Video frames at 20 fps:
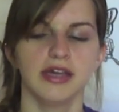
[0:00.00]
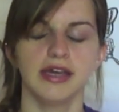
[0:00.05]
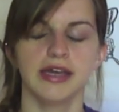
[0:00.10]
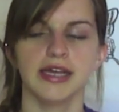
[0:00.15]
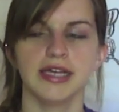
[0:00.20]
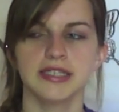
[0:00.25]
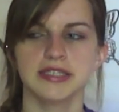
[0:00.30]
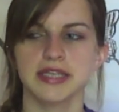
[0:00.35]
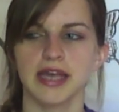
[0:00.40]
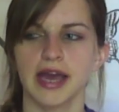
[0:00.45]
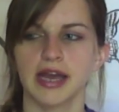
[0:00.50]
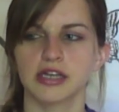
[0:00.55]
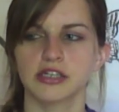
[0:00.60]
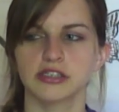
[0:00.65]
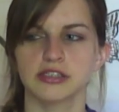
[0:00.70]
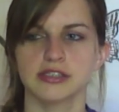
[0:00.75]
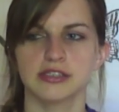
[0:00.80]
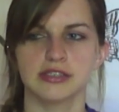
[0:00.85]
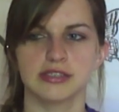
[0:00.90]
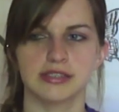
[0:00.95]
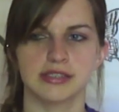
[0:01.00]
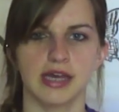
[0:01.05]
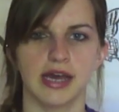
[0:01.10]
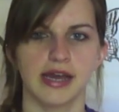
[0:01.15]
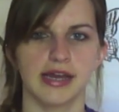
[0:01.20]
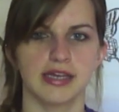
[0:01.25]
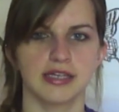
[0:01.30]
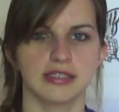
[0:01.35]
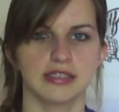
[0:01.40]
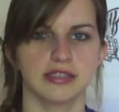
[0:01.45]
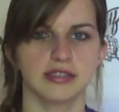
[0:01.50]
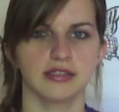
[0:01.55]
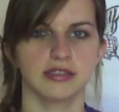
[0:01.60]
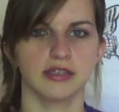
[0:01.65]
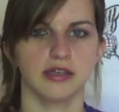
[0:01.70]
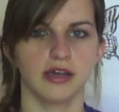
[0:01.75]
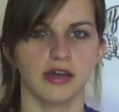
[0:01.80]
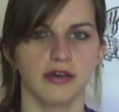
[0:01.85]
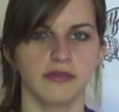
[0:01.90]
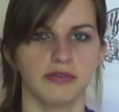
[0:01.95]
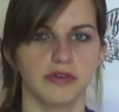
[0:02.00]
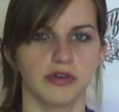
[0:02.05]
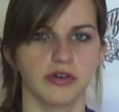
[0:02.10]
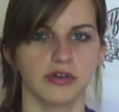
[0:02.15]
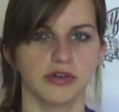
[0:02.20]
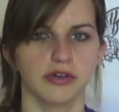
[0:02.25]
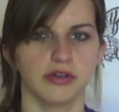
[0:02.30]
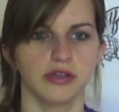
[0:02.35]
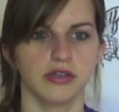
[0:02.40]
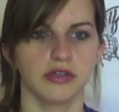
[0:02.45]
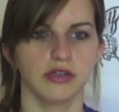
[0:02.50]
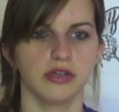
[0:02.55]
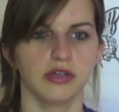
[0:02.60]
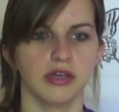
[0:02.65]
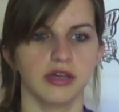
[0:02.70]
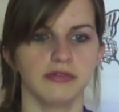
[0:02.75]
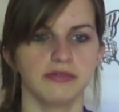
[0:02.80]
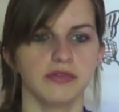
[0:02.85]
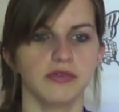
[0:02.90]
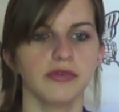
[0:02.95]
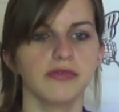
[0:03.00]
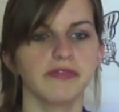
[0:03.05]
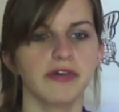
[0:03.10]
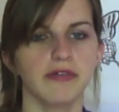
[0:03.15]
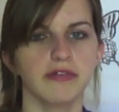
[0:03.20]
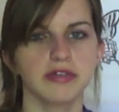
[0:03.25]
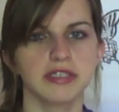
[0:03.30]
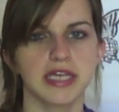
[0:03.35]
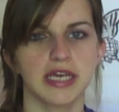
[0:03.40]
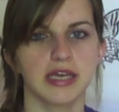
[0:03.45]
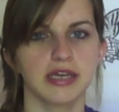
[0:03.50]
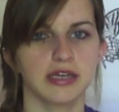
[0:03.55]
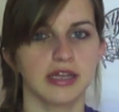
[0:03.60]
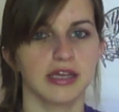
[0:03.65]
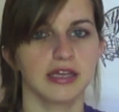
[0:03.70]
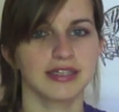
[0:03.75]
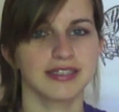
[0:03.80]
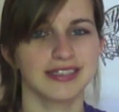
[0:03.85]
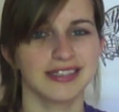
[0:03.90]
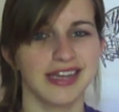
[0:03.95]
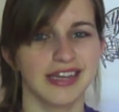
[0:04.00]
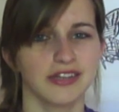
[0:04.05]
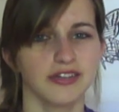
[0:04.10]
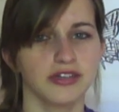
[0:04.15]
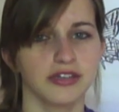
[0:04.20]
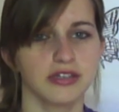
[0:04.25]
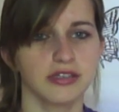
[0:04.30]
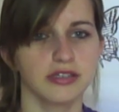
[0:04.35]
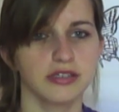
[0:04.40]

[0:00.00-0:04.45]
It's actually the size of your, if you've ever taken like a standard